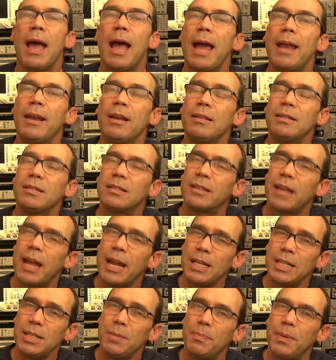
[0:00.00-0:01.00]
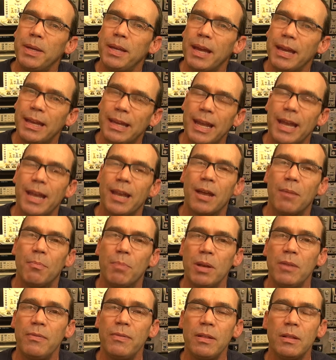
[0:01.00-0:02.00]
And it's going to be, again, a
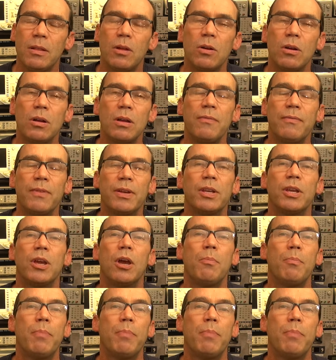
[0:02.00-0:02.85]
bit of a longer video,